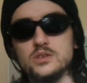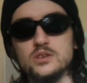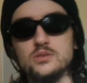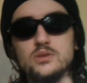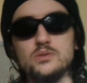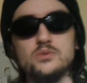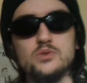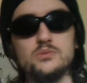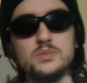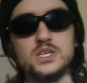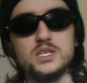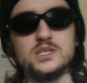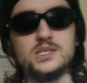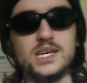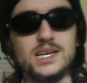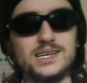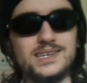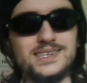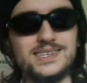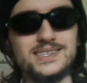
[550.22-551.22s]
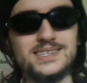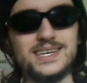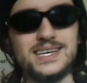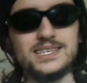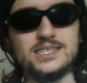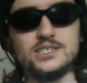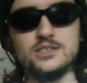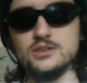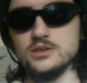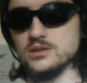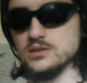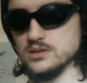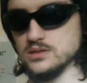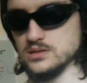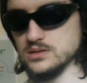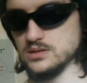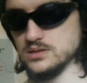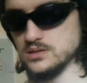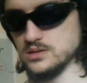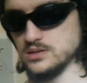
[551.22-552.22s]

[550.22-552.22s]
So I will be selling that on.